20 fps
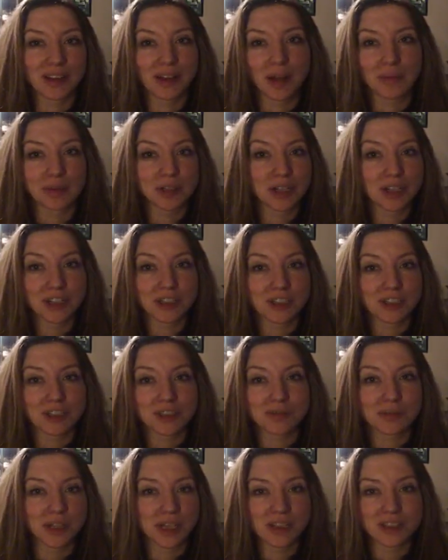I'm sure it's
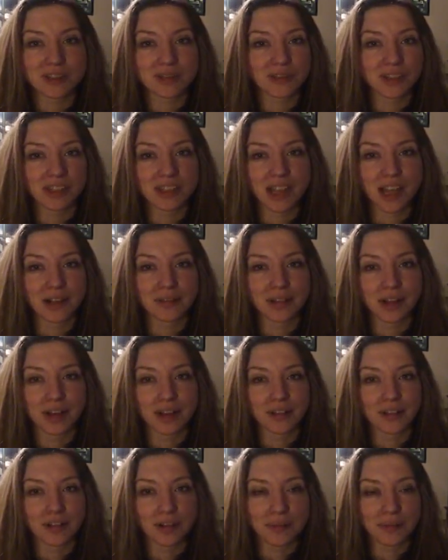just because of the time that
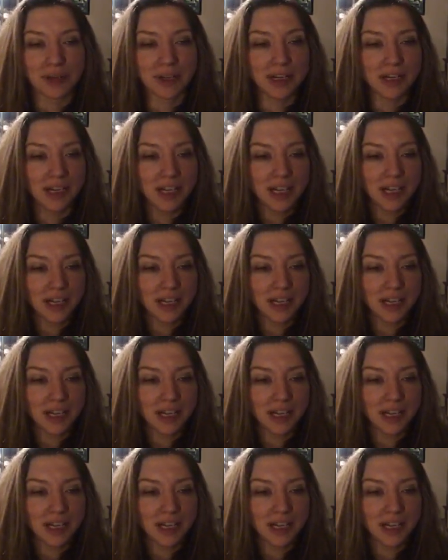I grew up in.